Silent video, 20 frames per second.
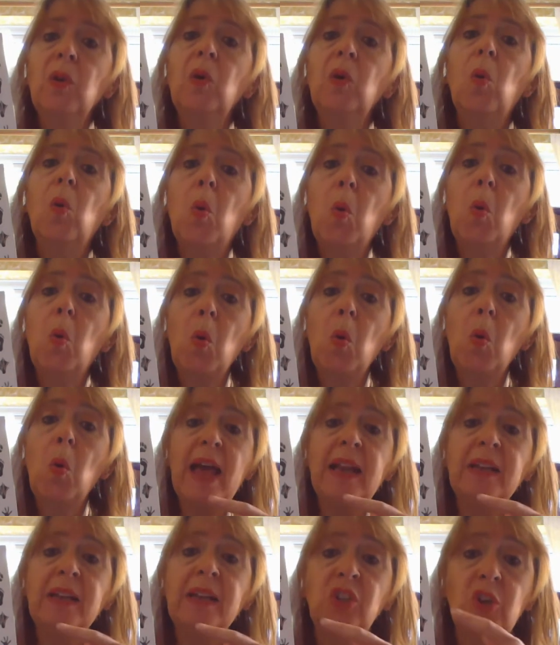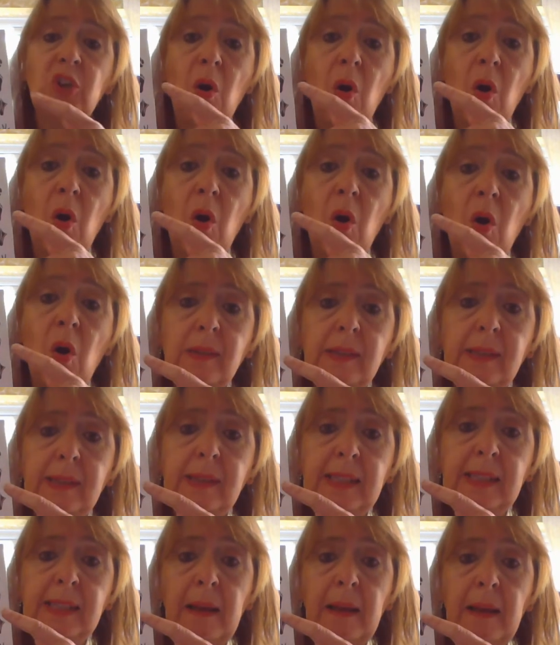or their
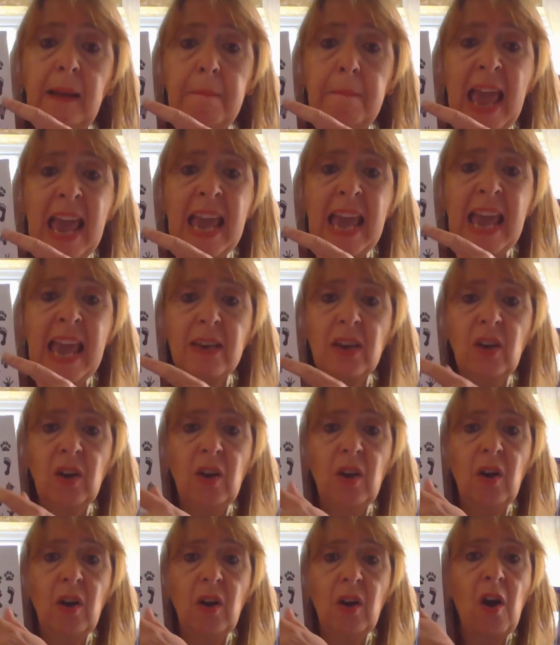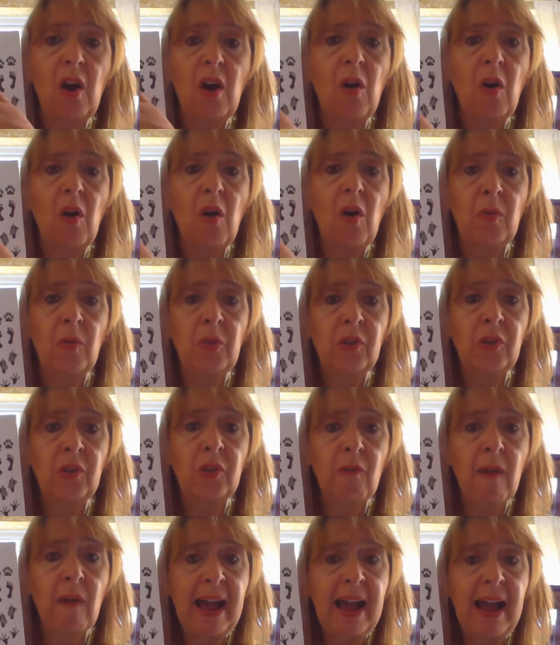dogs make on the
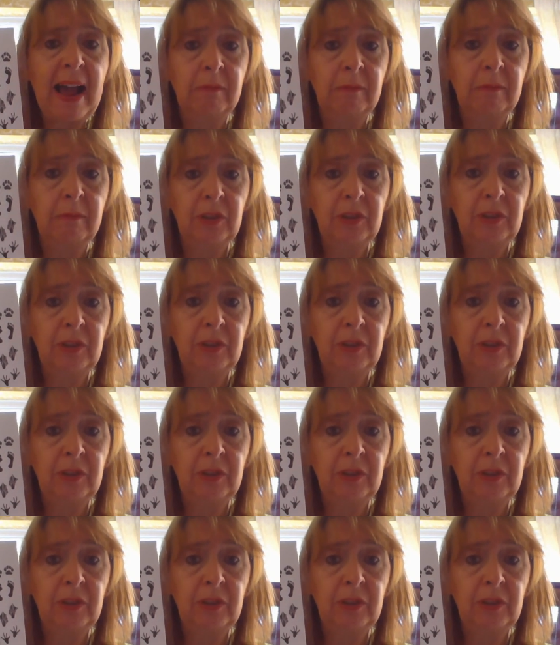ground.